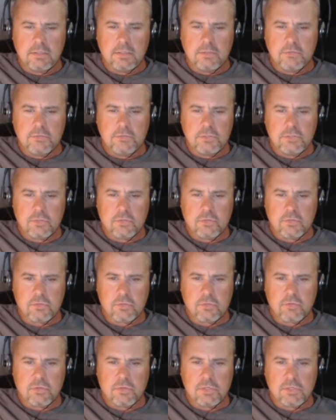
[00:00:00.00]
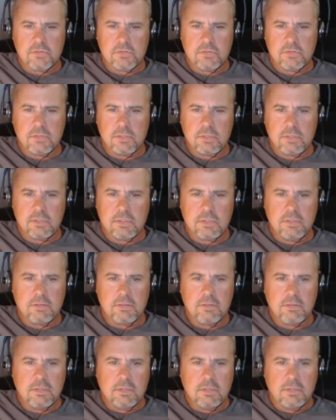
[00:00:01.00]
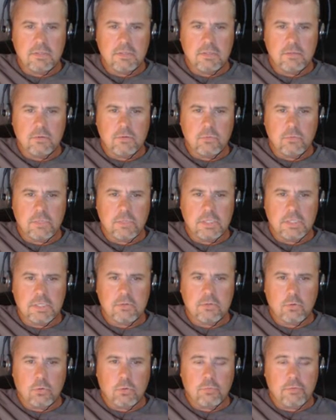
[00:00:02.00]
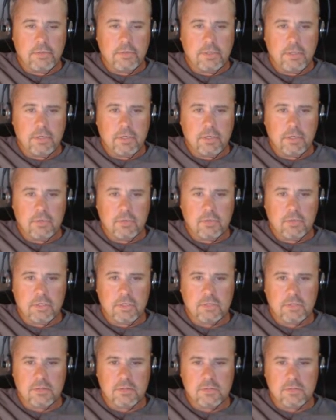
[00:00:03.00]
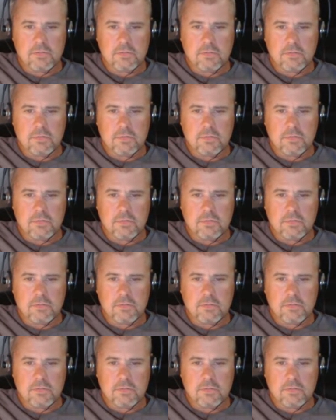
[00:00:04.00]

Channel goes across here. We get over here. Look at this.